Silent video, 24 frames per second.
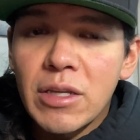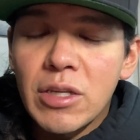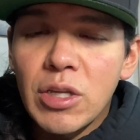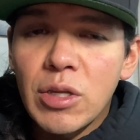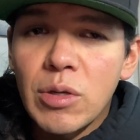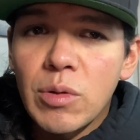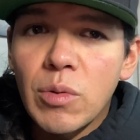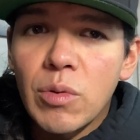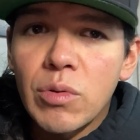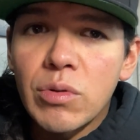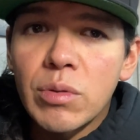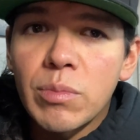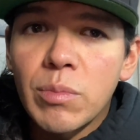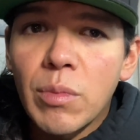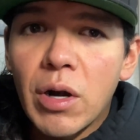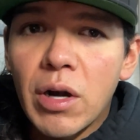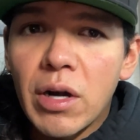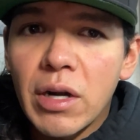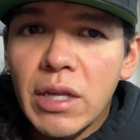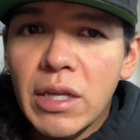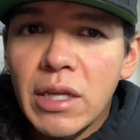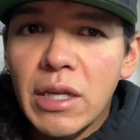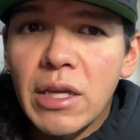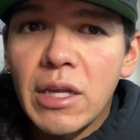You know the
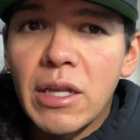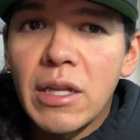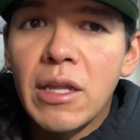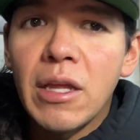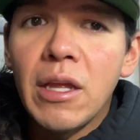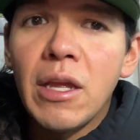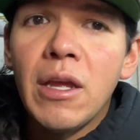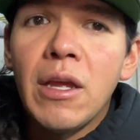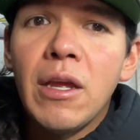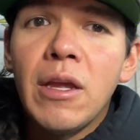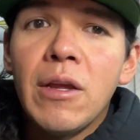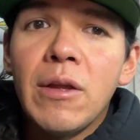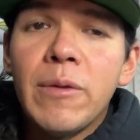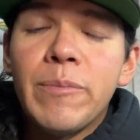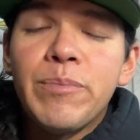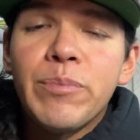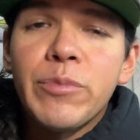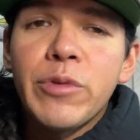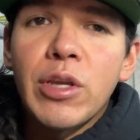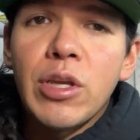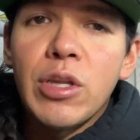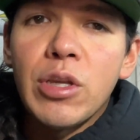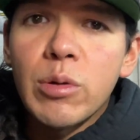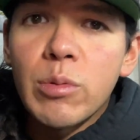market,
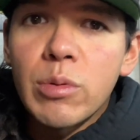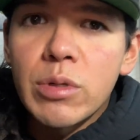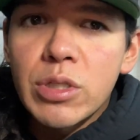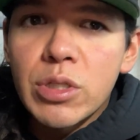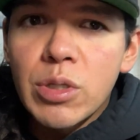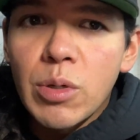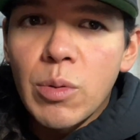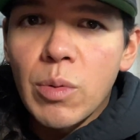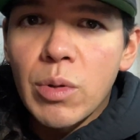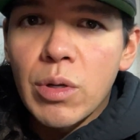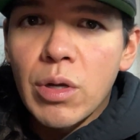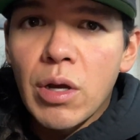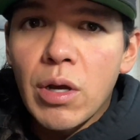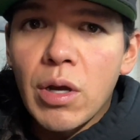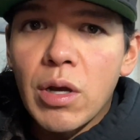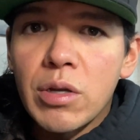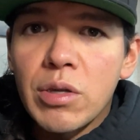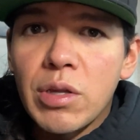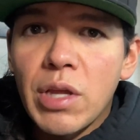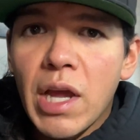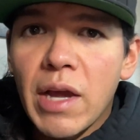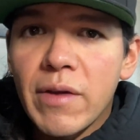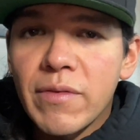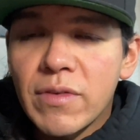you know what's going
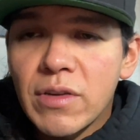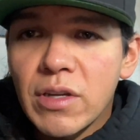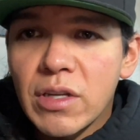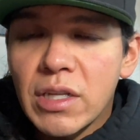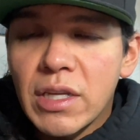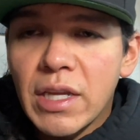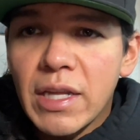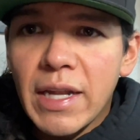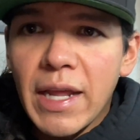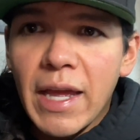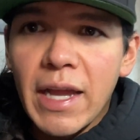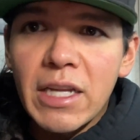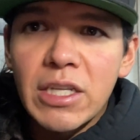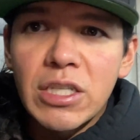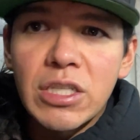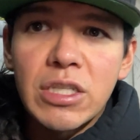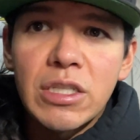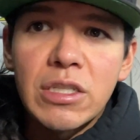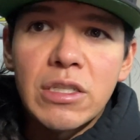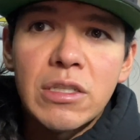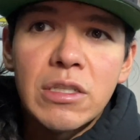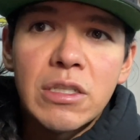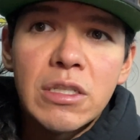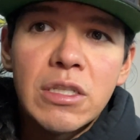on, you have good
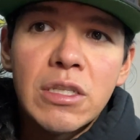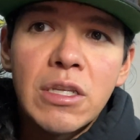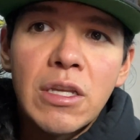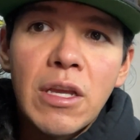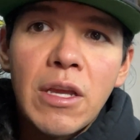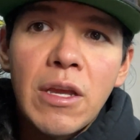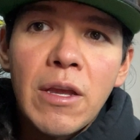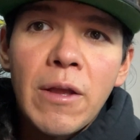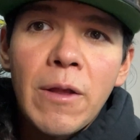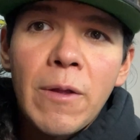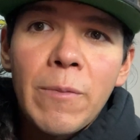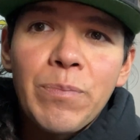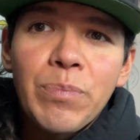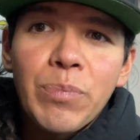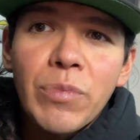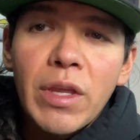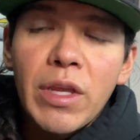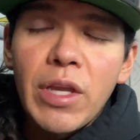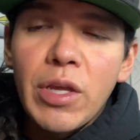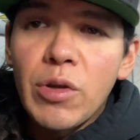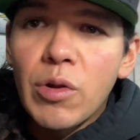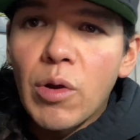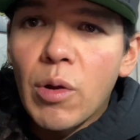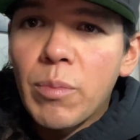connections,
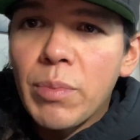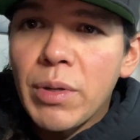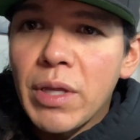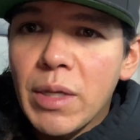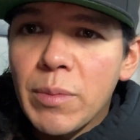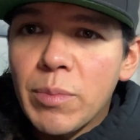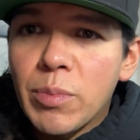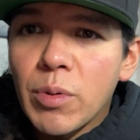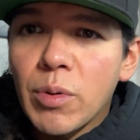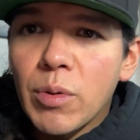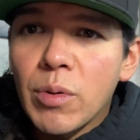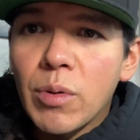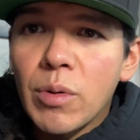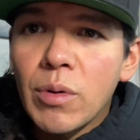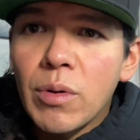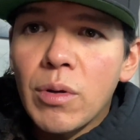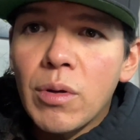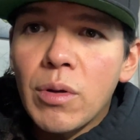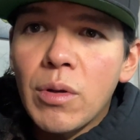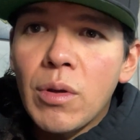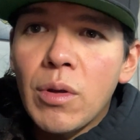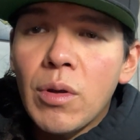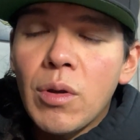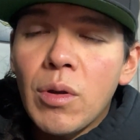you know people.
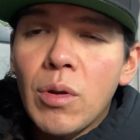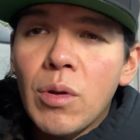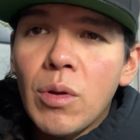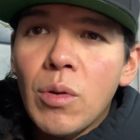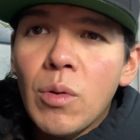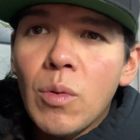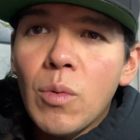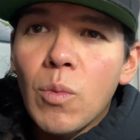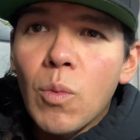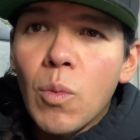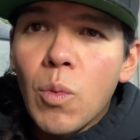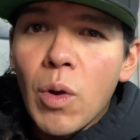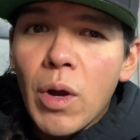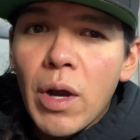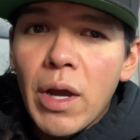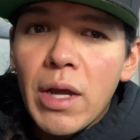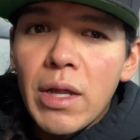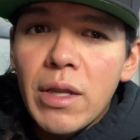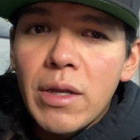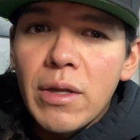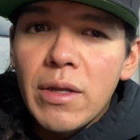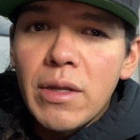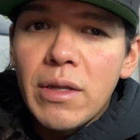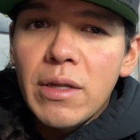
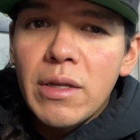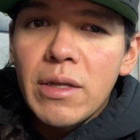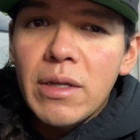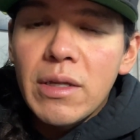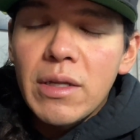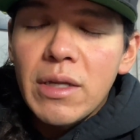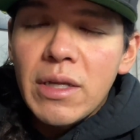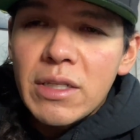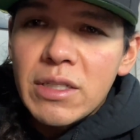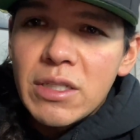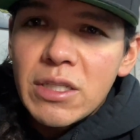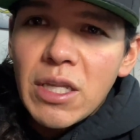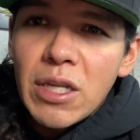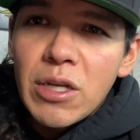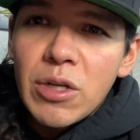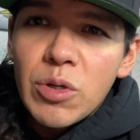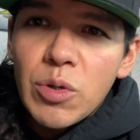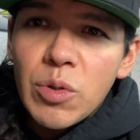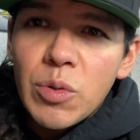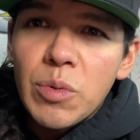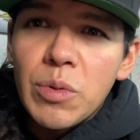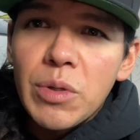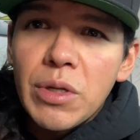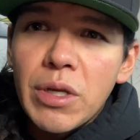What is the
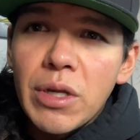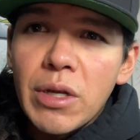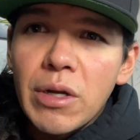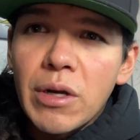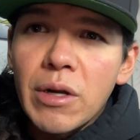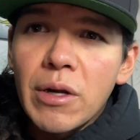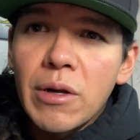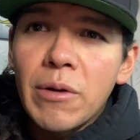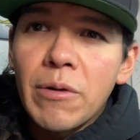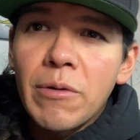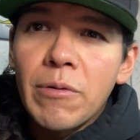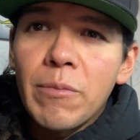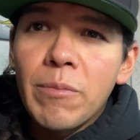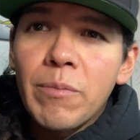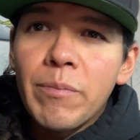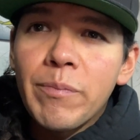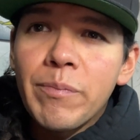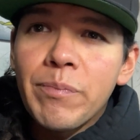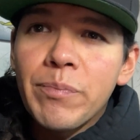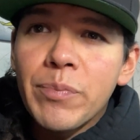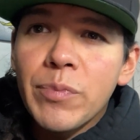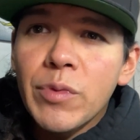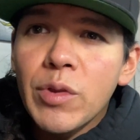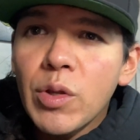new year
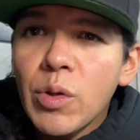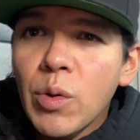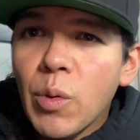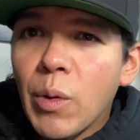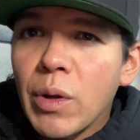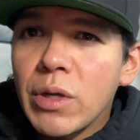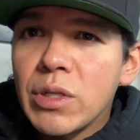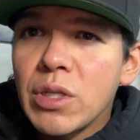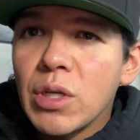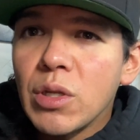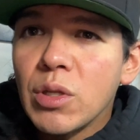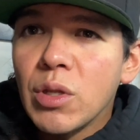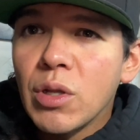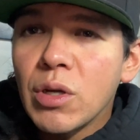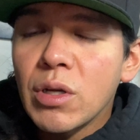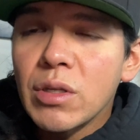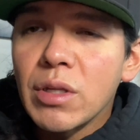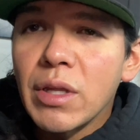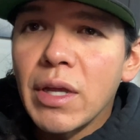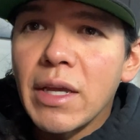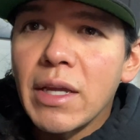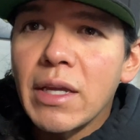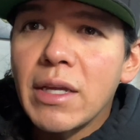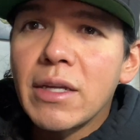going to look
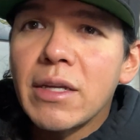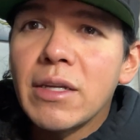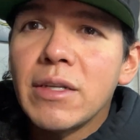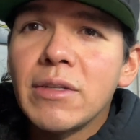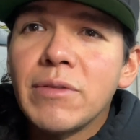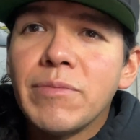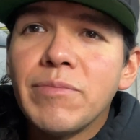like?